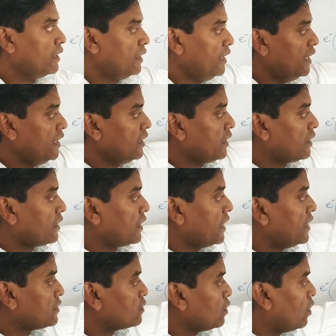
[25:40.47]
But
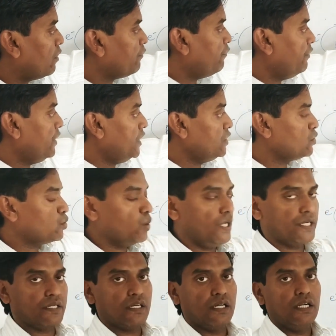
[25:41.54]
in case of
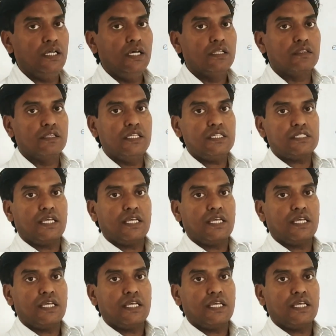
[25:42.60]
insulator,